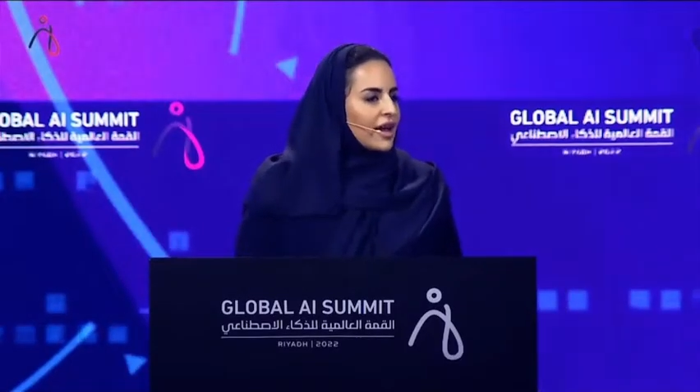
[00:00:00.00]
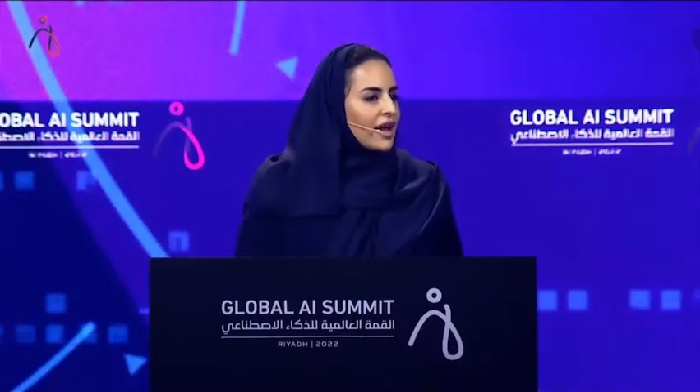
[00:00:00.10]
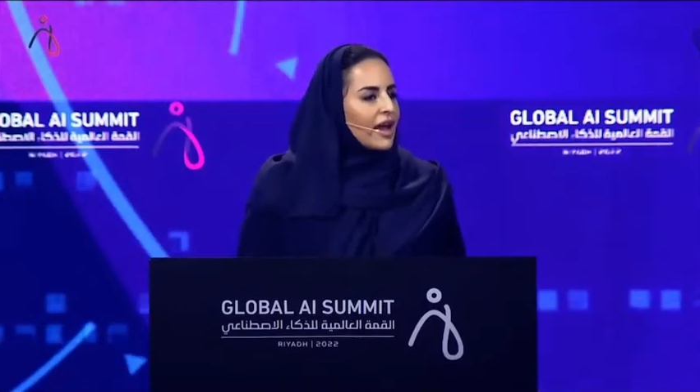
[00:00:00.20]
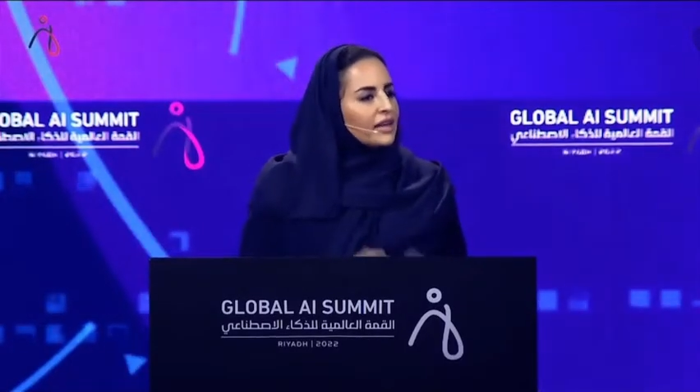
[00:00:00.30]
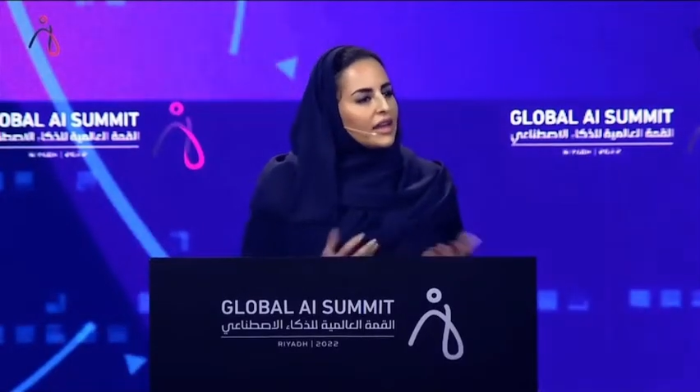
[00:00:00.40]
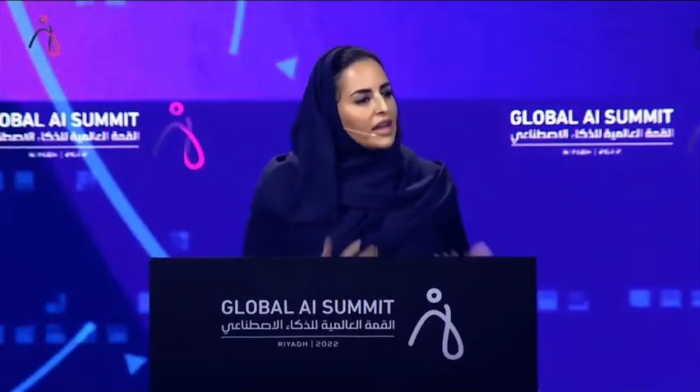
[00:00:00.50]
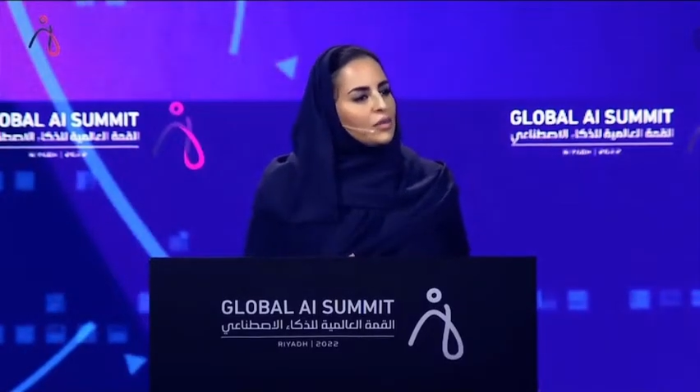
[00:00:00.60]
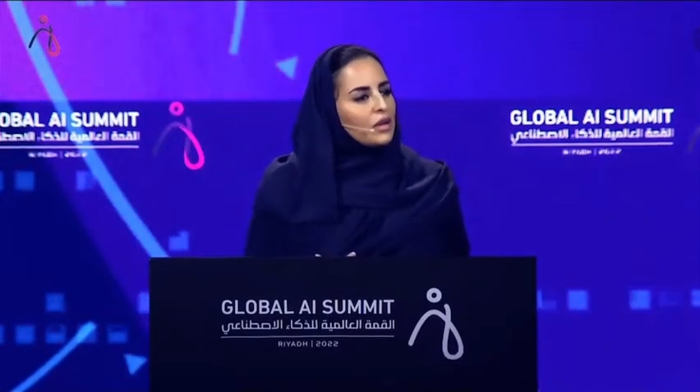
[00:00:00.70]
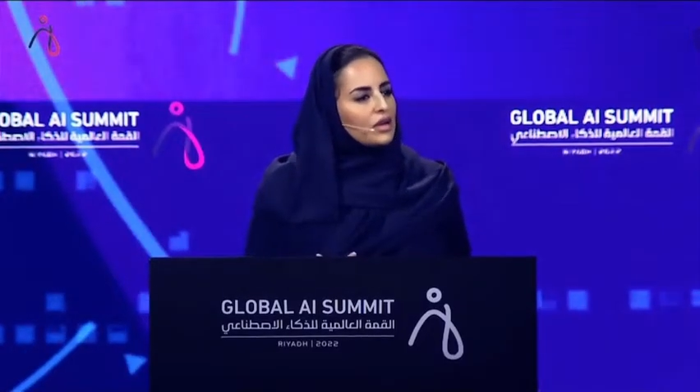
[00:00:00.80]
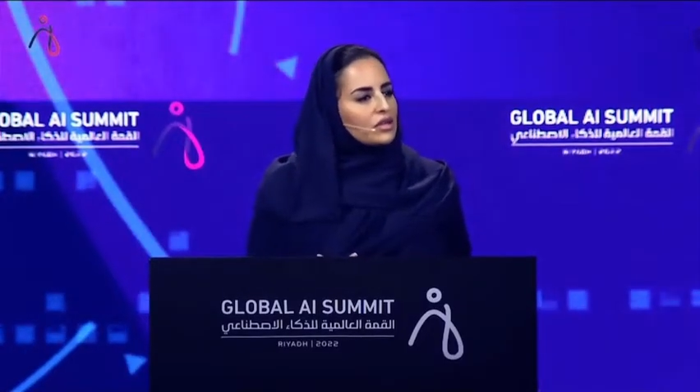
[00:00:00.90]
and
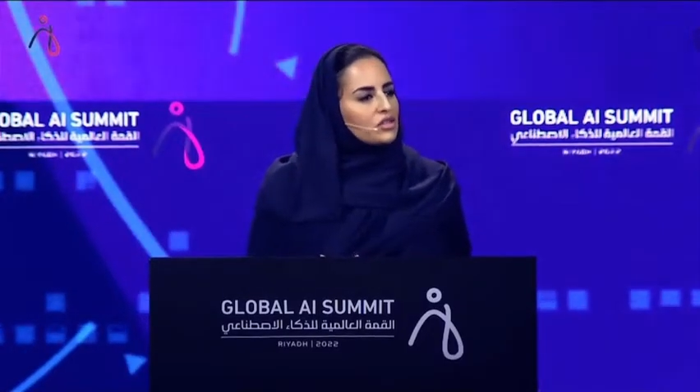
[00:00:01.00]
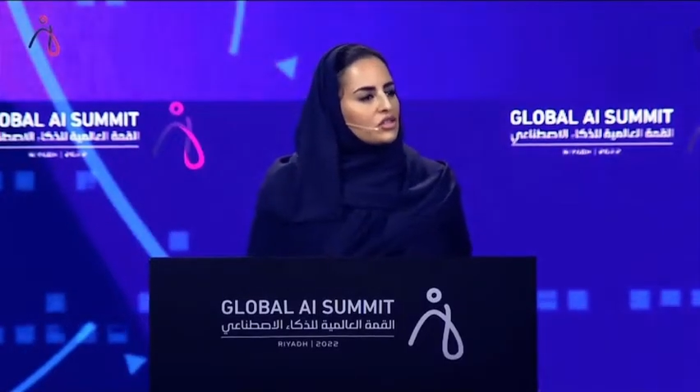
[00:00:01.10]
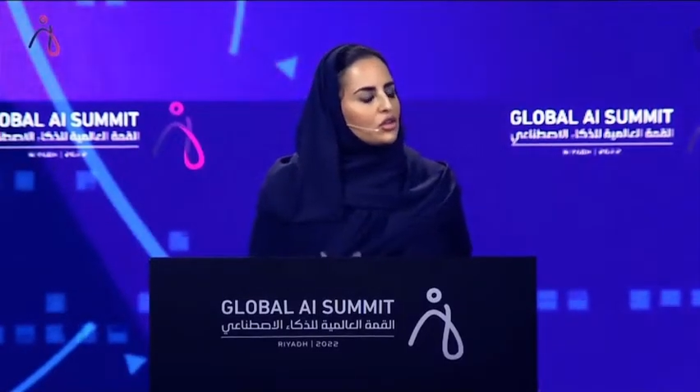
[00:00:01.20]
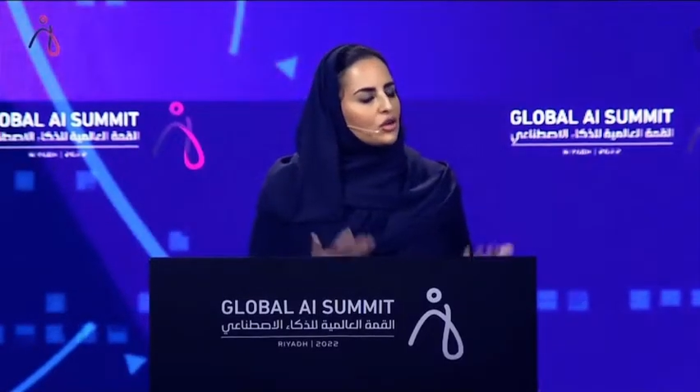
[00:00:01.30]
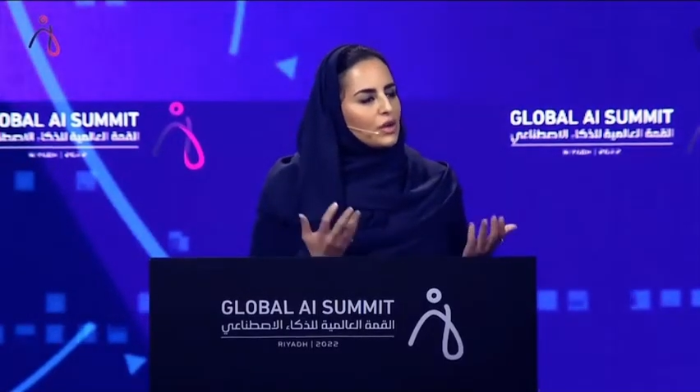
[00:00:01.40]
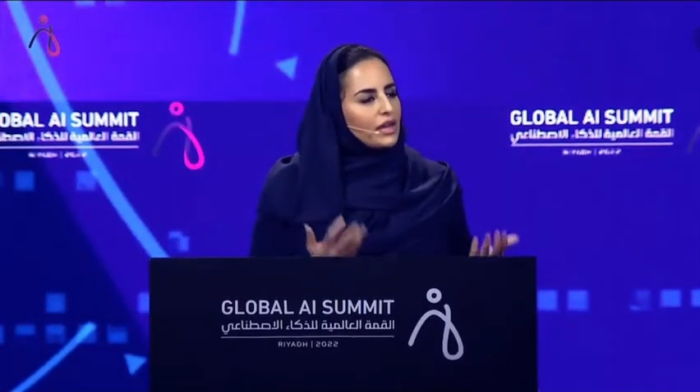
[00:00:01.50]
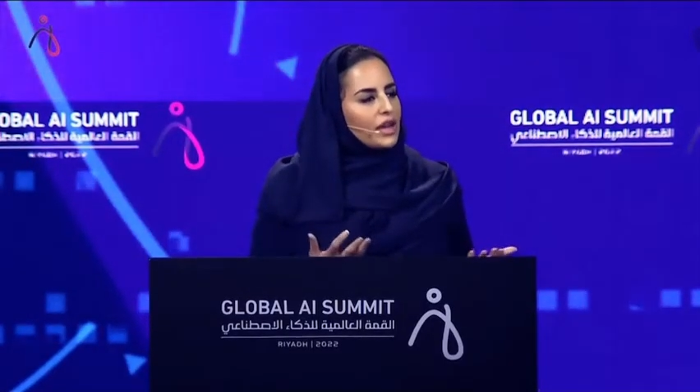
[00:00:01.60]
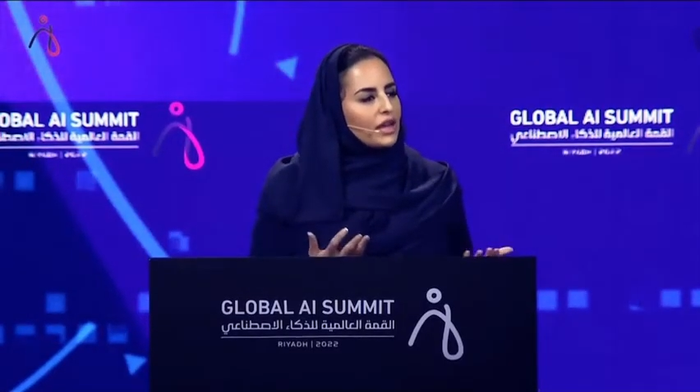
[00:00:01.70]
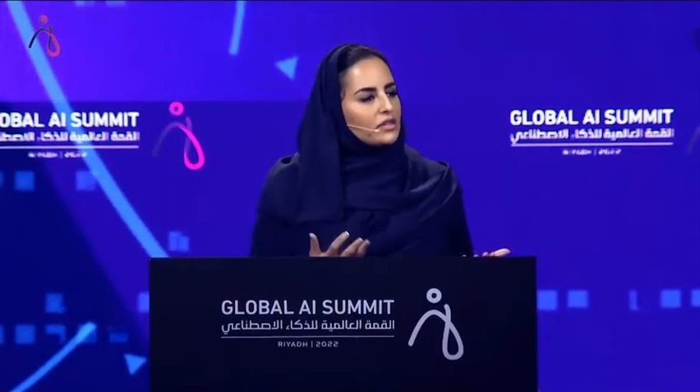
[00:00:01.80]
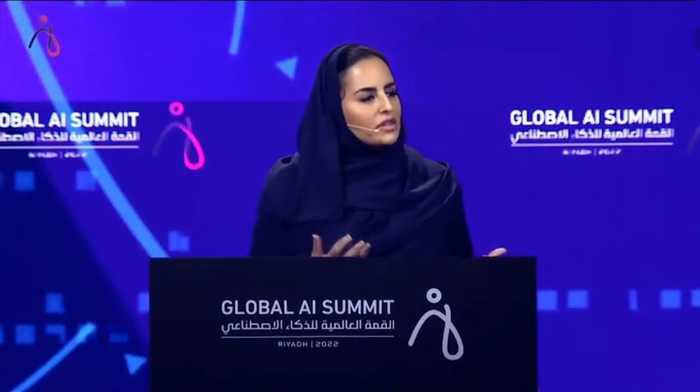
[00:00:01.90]
enable us to create